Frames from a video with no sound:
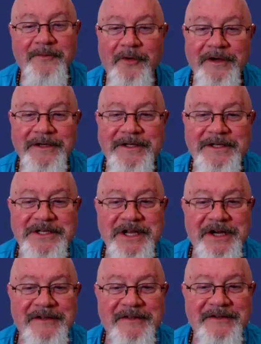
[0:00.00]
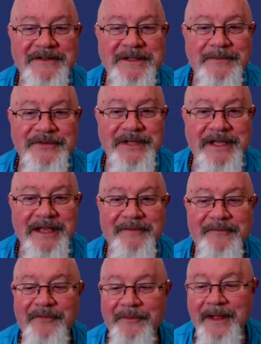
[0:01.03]
Wanted to share some
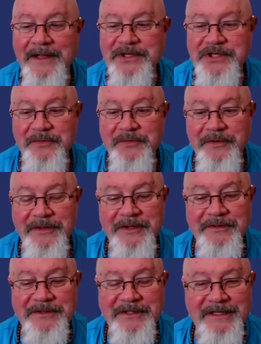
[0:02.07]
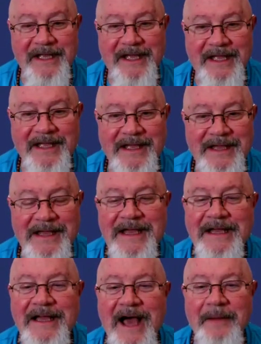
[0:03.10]
information with you today.
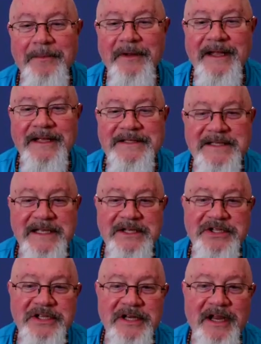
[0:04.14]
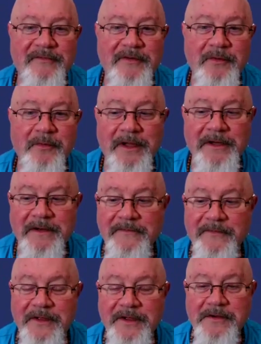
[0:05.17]
God bless each and every one
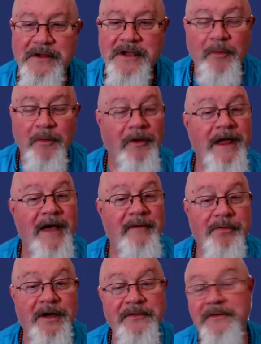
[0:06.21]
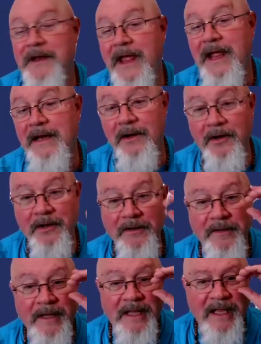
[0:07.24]
of you. We'll have Brother Nate
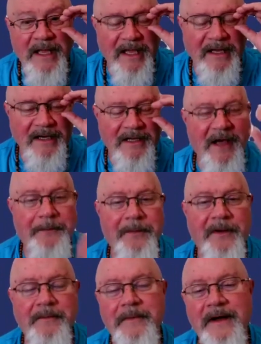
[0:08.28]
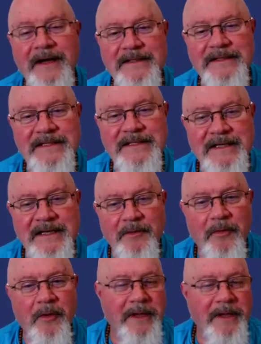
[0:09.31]
on in a couple of months
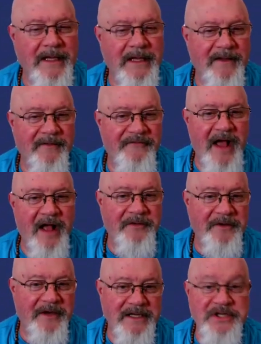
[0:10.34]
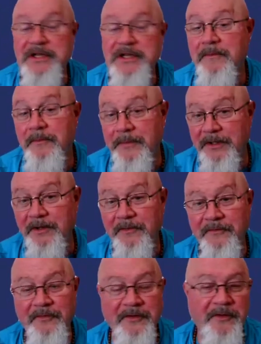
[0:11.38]
when we get the foundation
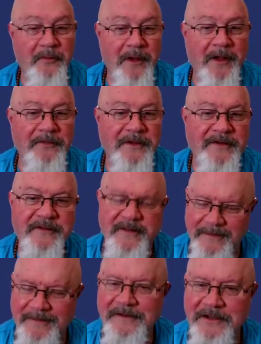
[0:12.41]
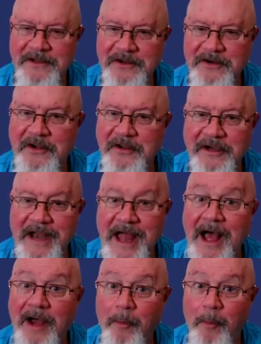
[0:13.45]
built for the Wellness Center. You're going to
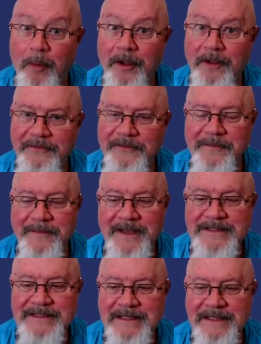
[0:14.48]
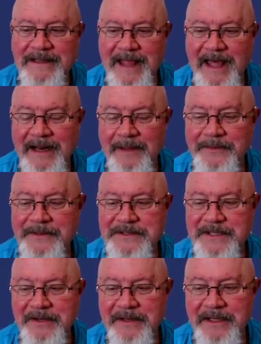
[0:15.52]
not want to miss that
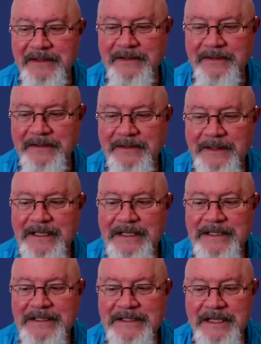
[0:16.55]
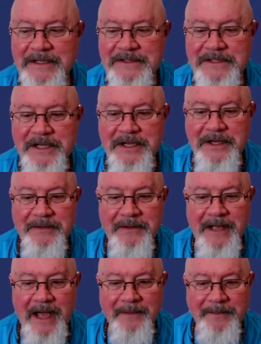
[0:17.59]
episode either. See you soon.
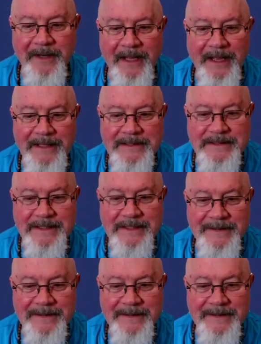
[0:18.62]
God bless.